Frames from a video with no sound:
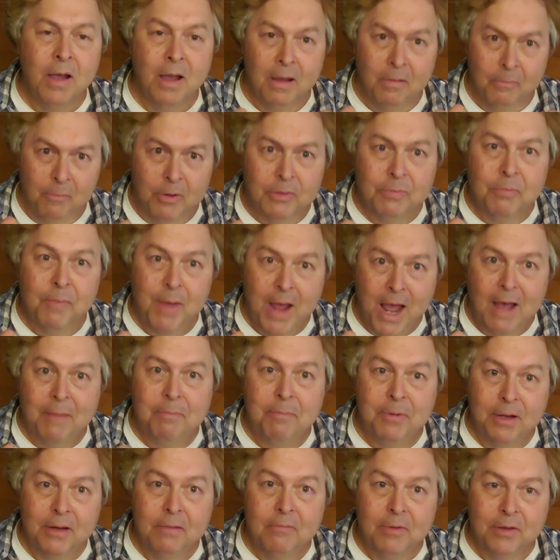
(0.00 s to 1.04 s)
with
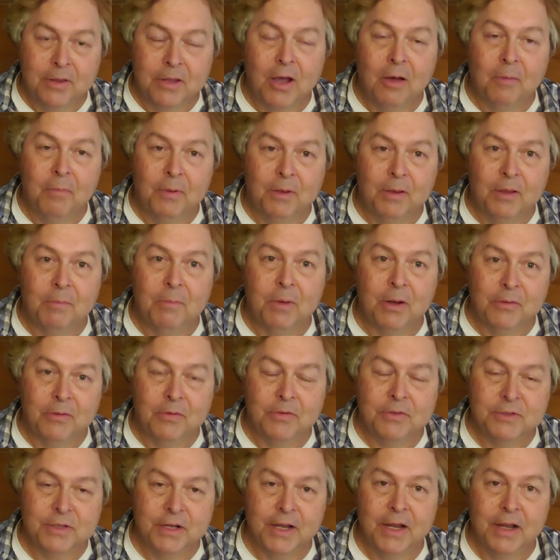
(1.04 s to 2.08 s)
mapping, with helping them
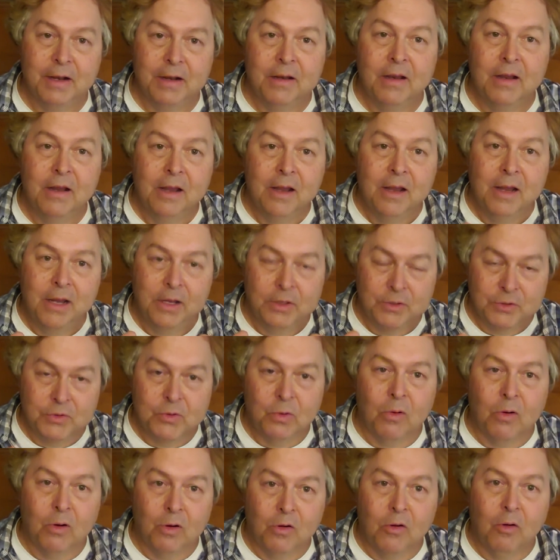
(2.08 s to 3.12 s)
understand
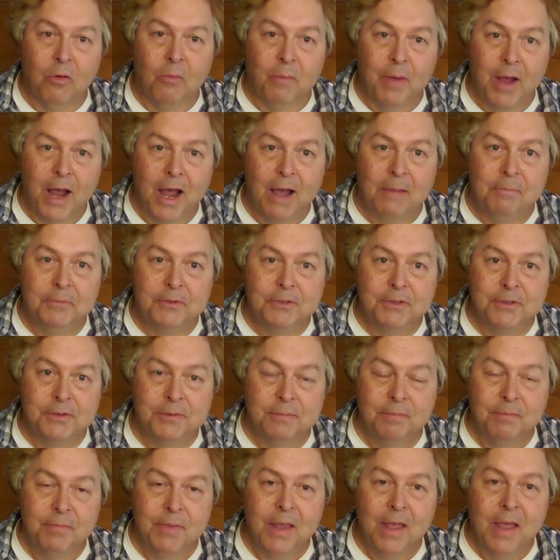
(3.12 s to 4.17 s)
historical maps.
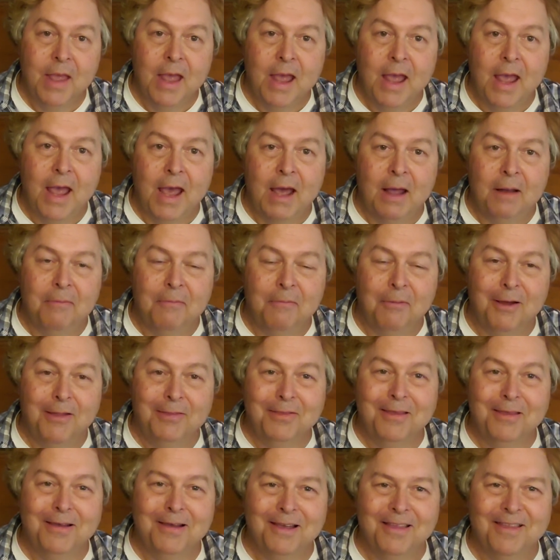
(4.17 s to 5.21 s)
And one
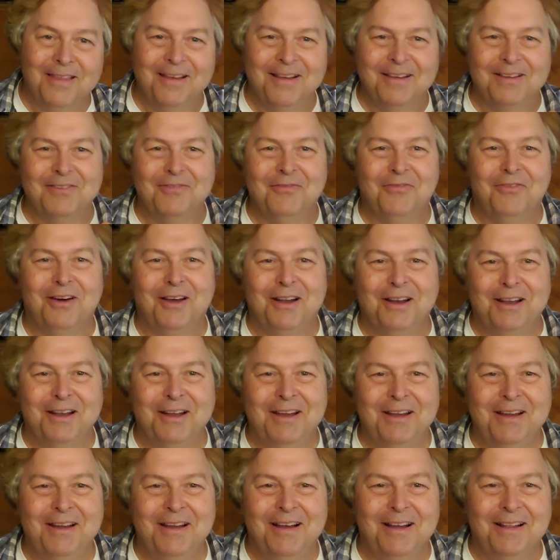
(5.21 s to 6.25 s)
thing I think is
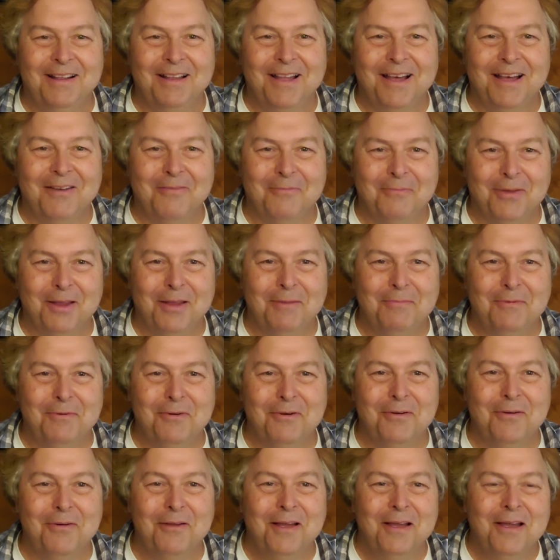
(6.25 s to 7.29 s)
funny, a lot of
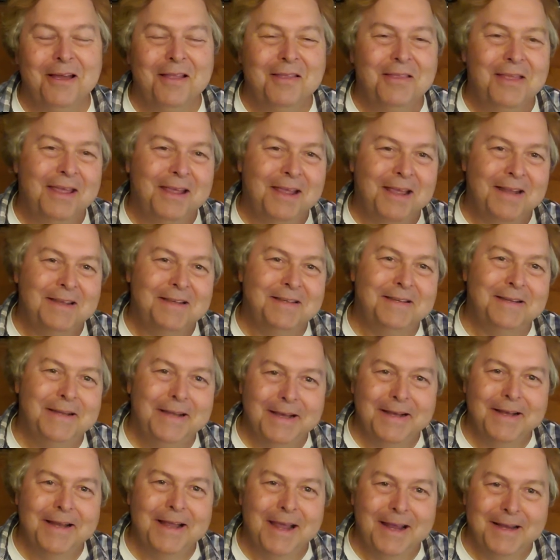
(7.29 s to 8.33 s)
people, they get
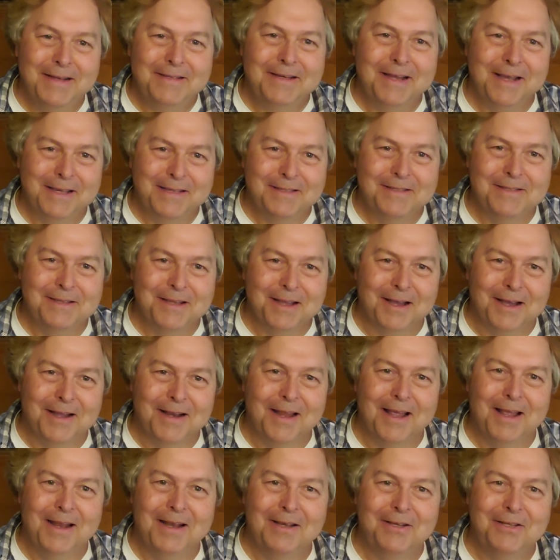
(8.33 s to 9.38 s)
DNA tests done
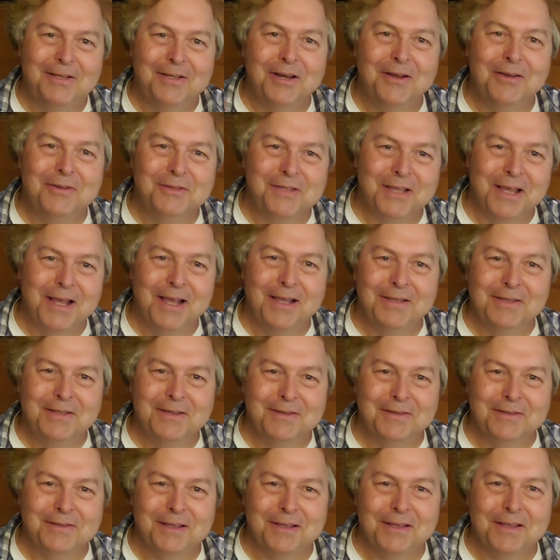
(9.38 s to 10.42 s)
and it shows
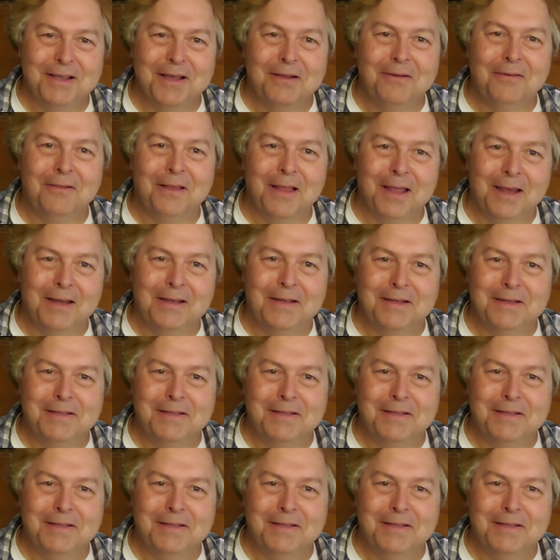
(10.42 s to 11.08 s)
answers that they don't like to